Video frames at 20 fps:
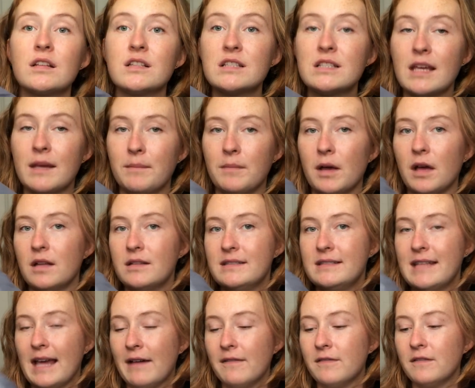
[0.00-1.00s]
Tip,
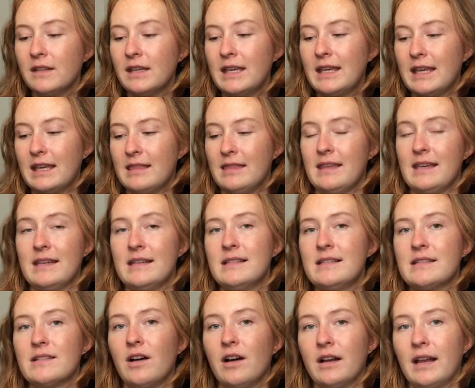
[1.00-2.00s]
definitely get
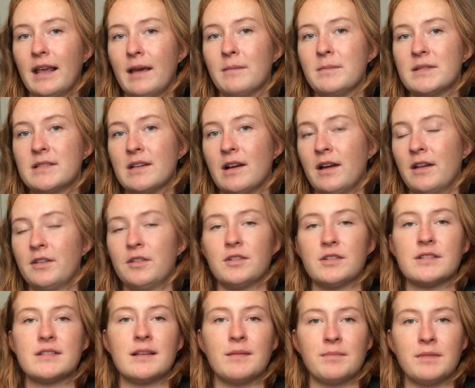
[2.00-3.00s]
this on Amazon
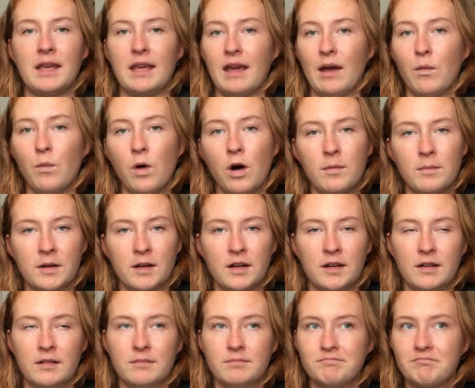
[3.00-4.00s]
or something at
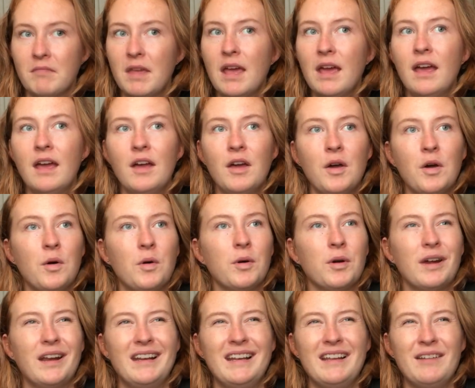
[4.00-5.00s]
Walmart
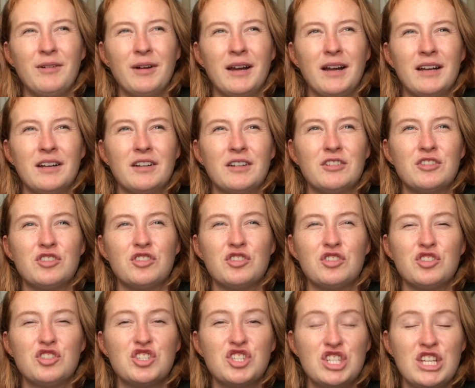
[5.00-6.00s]
or anywhere
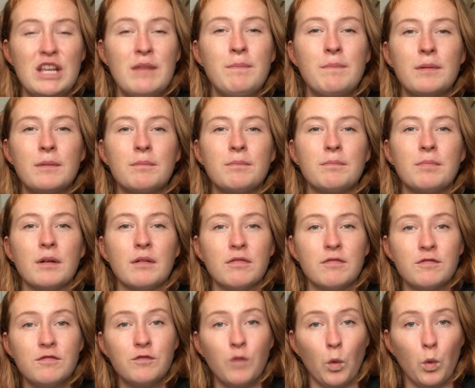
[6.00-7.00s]
cheap
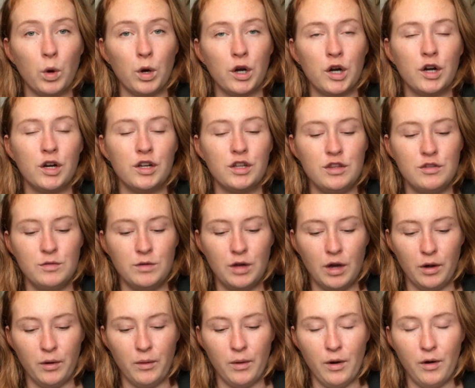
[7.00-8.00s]
before you
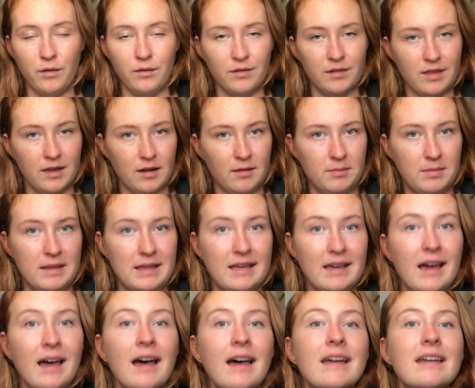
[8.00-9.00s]
go over there,
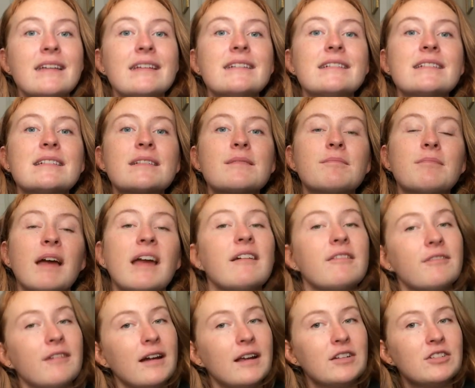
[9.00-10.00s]
because my
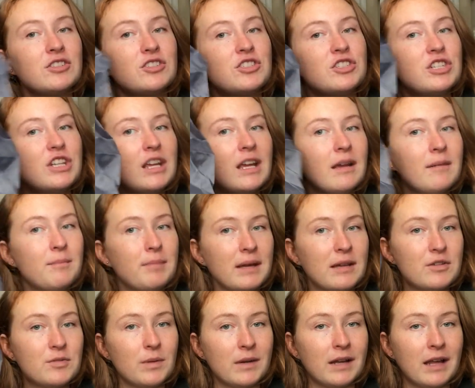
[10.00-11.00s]
friend, she
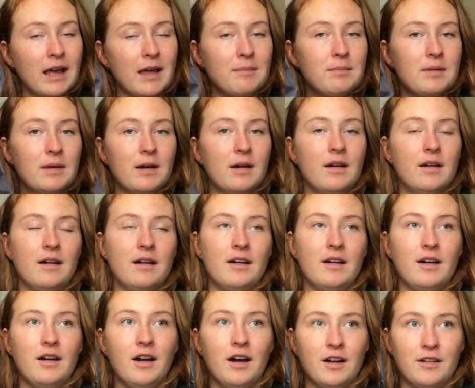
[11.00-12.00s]
picked one up
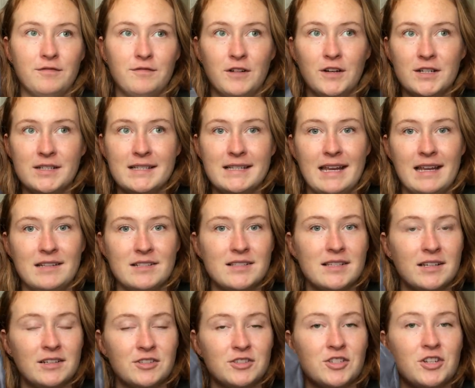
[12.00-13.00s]
our first day in
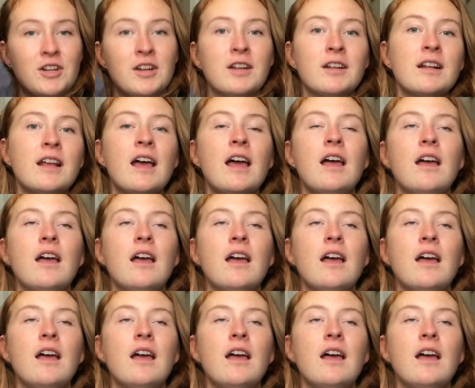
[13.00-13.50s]
Saint Jean,